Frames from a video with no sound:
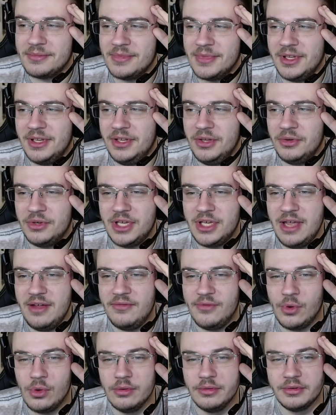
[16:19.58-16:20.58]
You gave
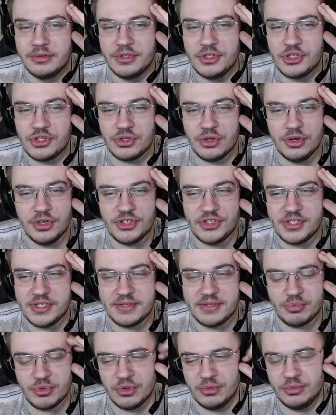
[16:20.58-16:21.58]
all the resources,
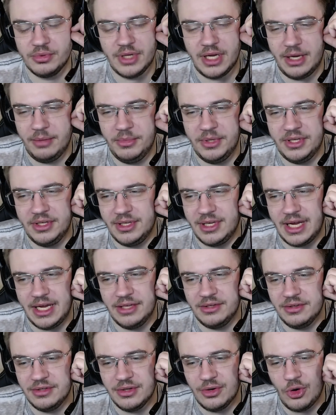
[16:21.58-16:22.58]
probably. I mean, I
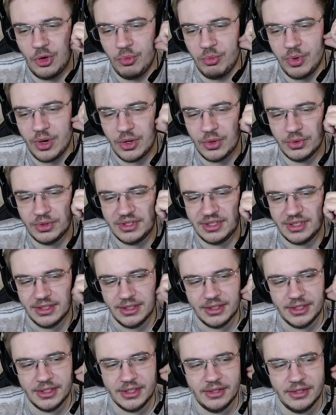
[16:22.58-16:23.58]
don't know about
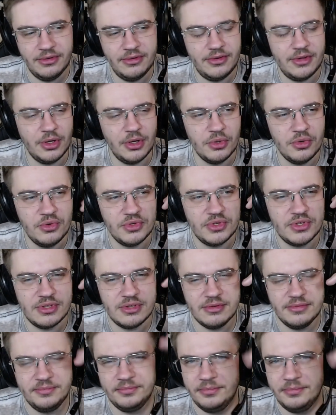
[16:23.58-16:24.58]
those
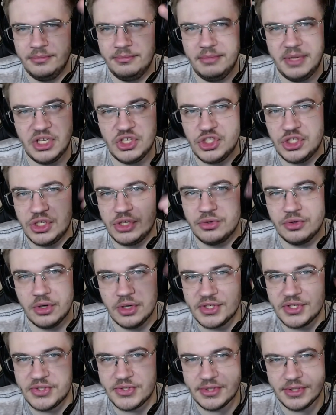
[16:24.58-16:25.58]
magic
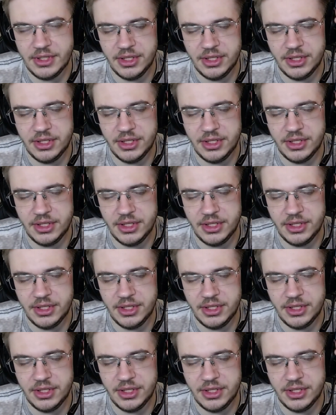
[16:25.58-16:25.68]
rocks,